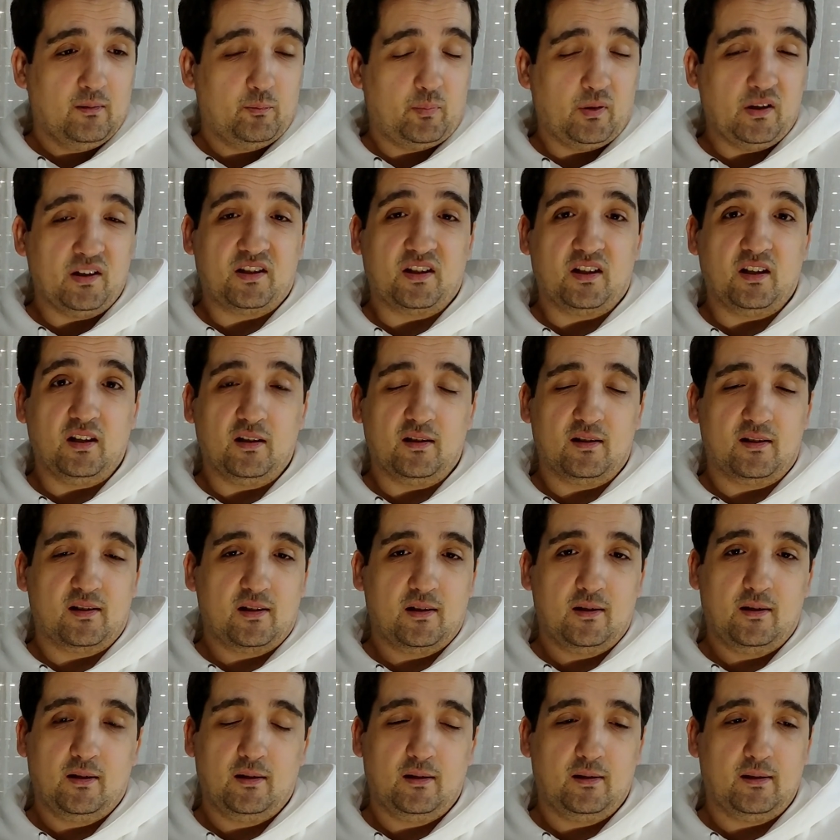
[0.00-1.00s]

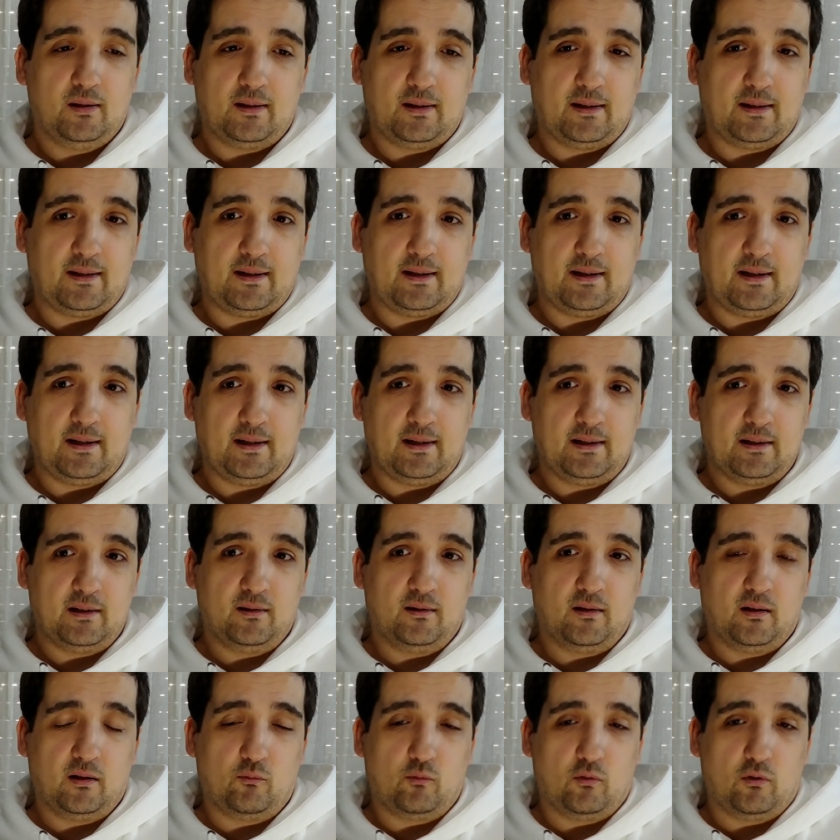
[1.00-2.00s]
PCs,
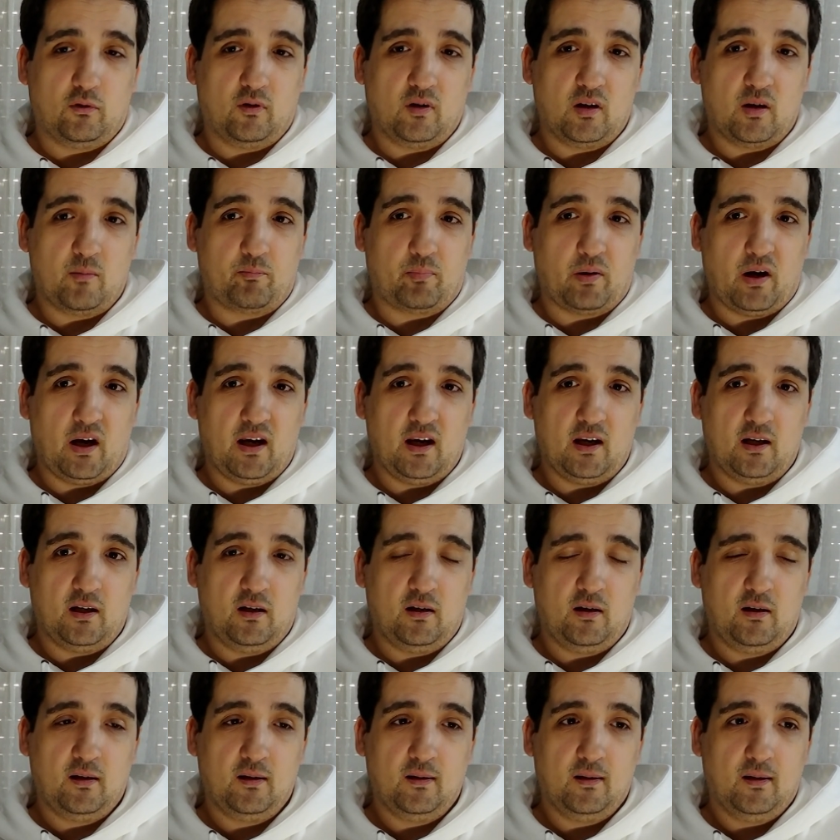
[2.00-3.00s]
they were a pain,
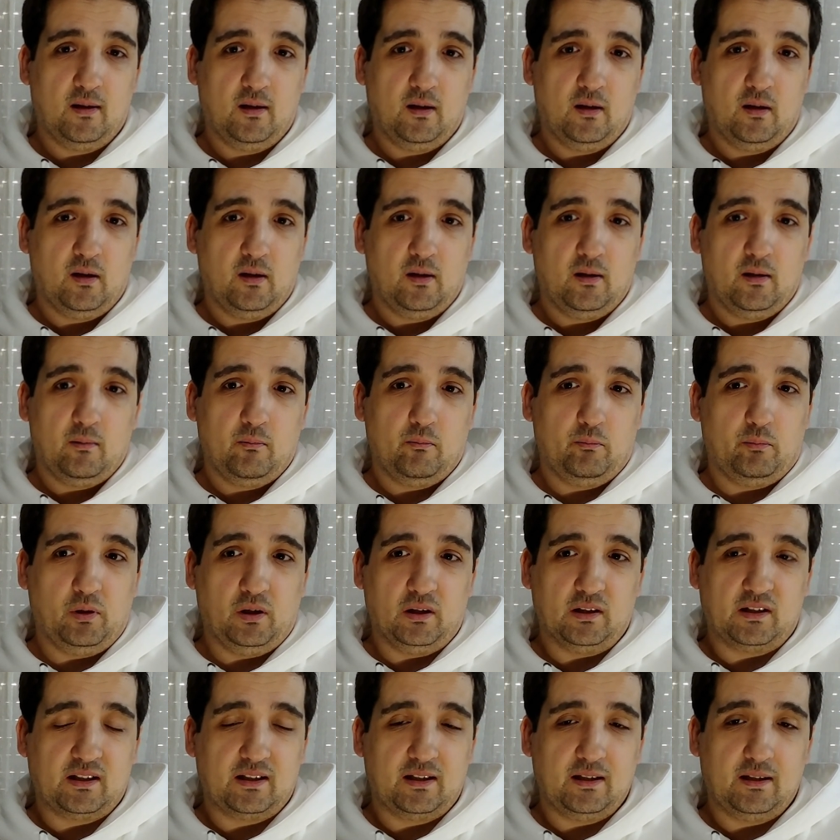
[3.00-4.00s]

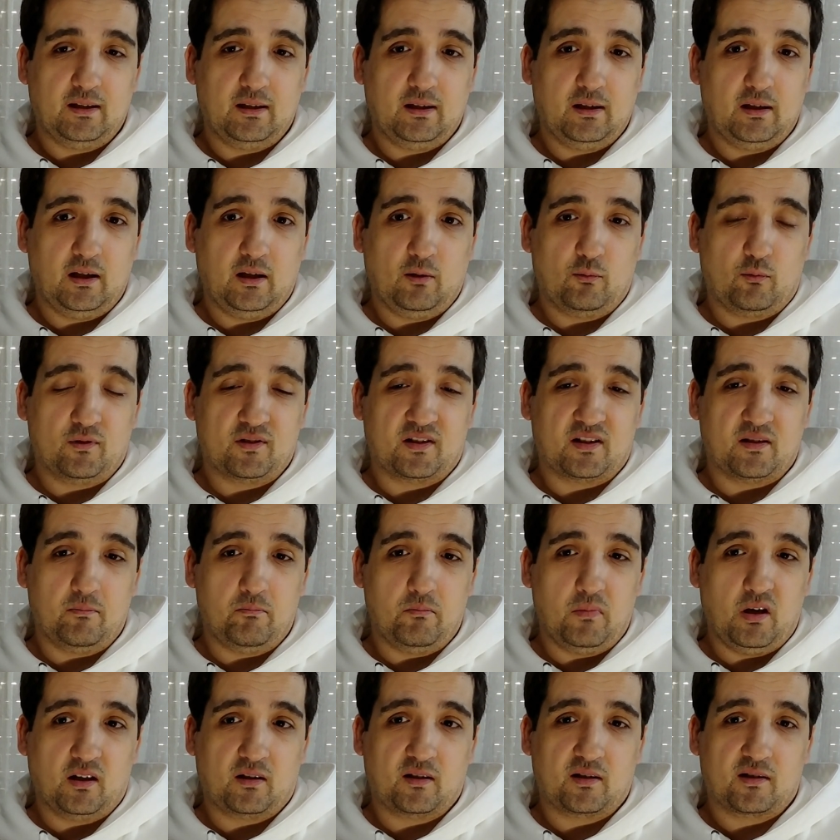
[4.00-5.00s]
but it was a
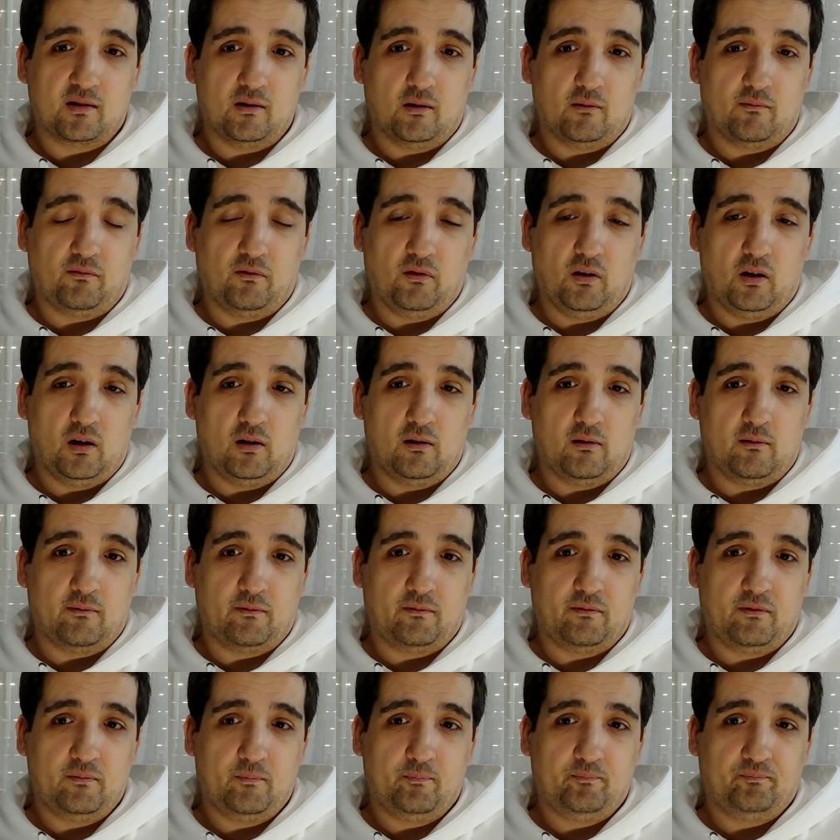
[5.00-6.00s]
mix of
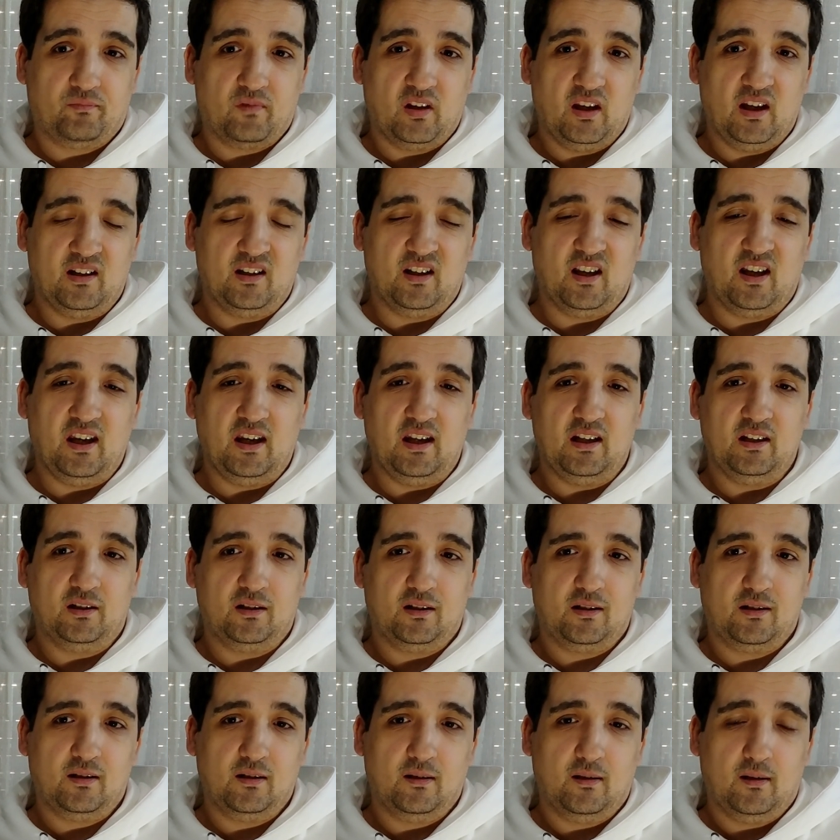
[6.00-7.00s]
love and
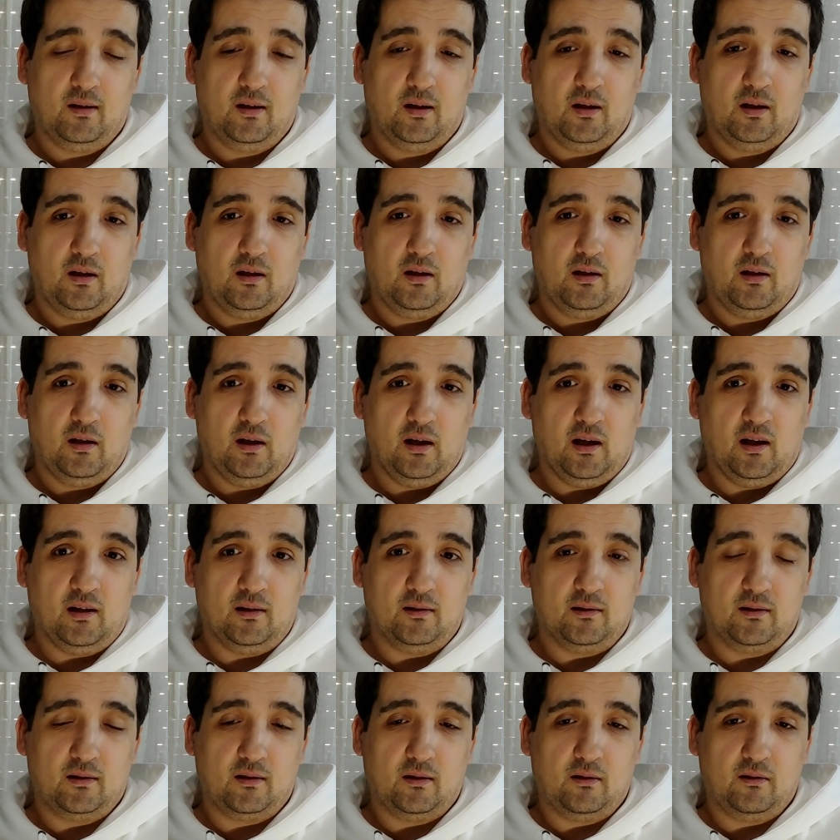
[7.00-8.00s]
hate,
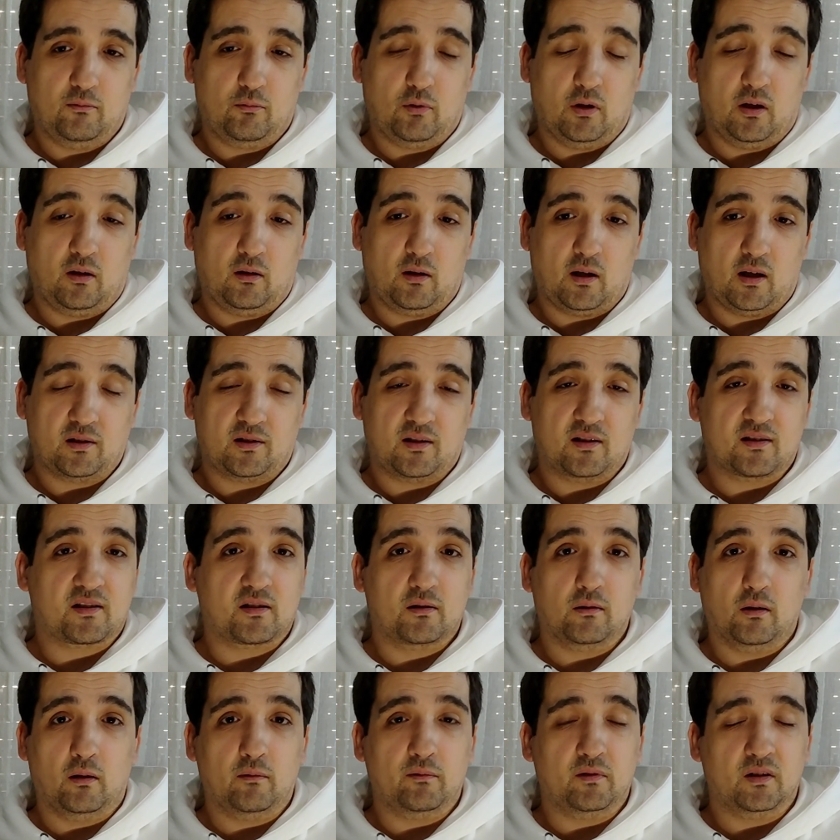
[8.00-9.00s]
and well, I
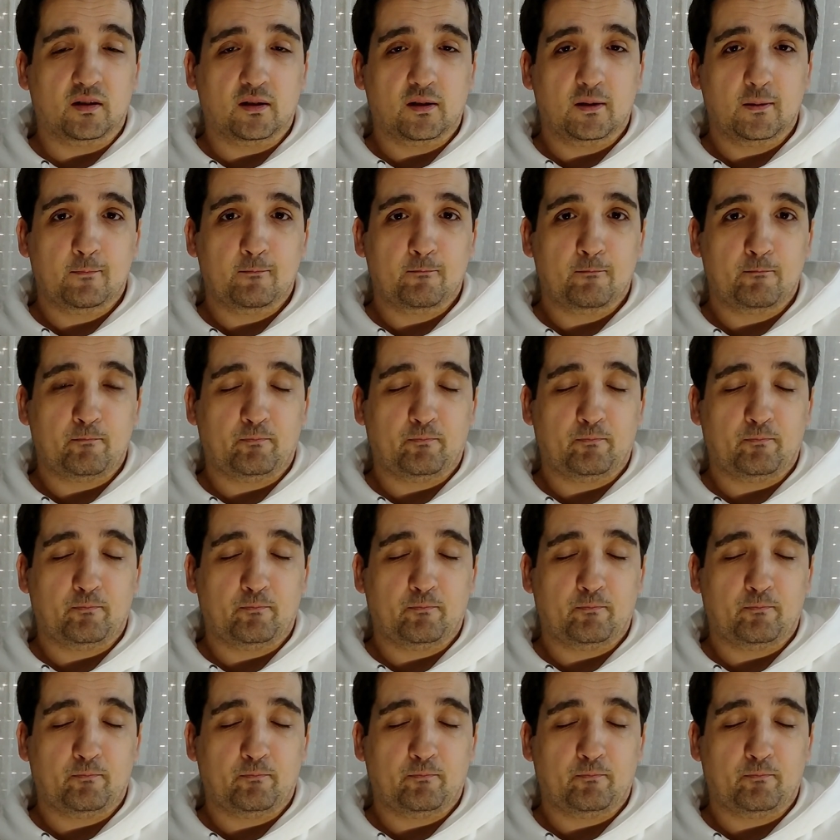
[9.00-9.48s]
just love it.